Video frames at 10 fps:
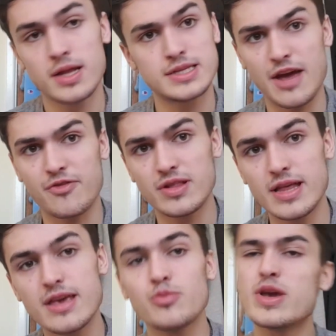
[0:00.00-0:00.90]

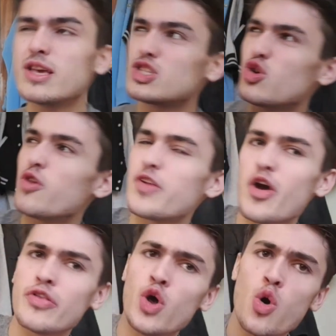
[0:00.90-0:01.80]
definitely, we sort of go
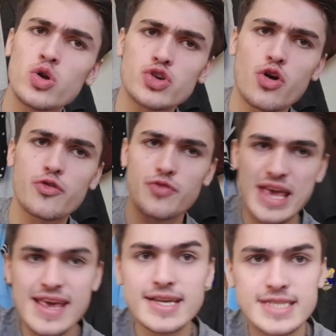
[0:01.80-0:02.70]
in the order of
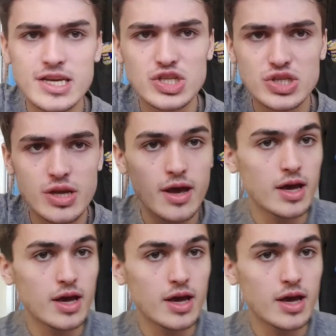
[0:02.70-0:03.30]
easiest